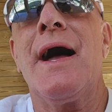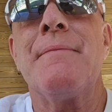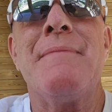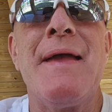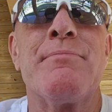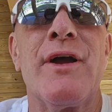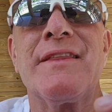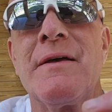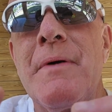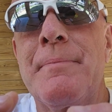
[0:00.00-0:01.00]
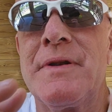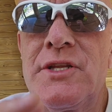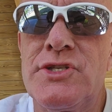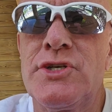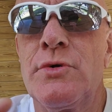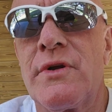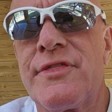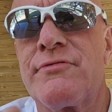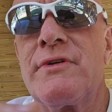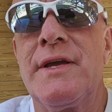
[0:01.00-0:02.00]
I may break them up into two or
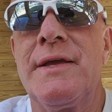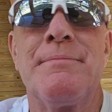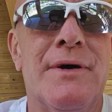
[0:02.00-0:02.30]
three,